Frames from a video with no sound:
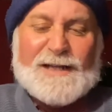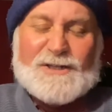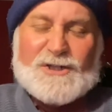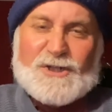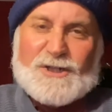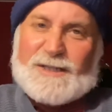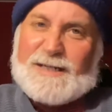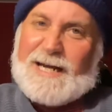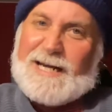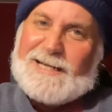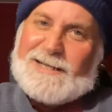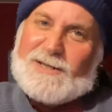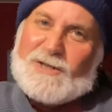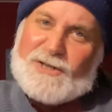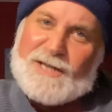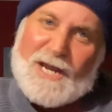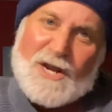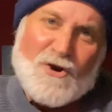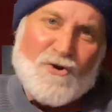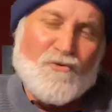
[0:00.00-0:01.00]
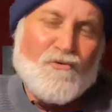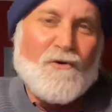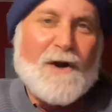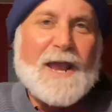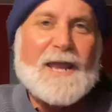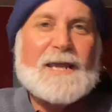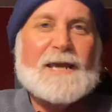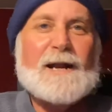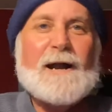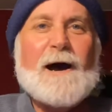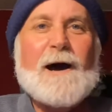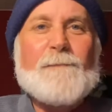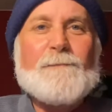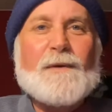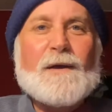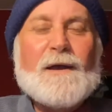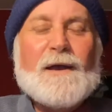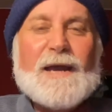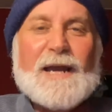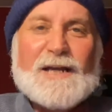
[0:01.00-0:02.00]
it's just like they crank it
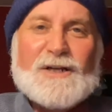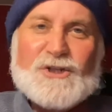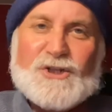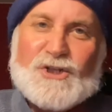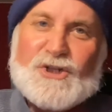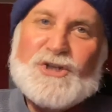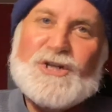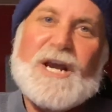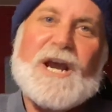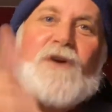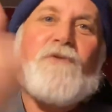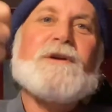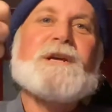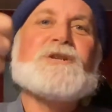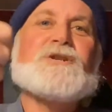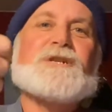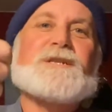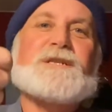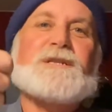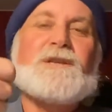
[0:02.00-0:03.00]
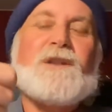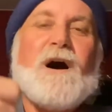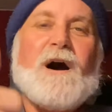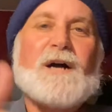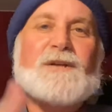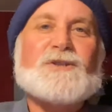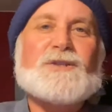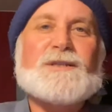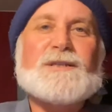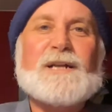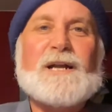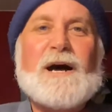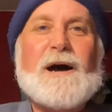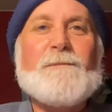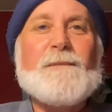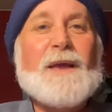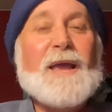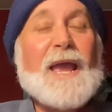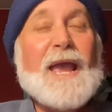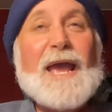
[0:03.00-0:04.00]
up and Jerry just notches it
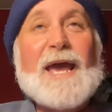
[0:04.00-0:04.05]
up.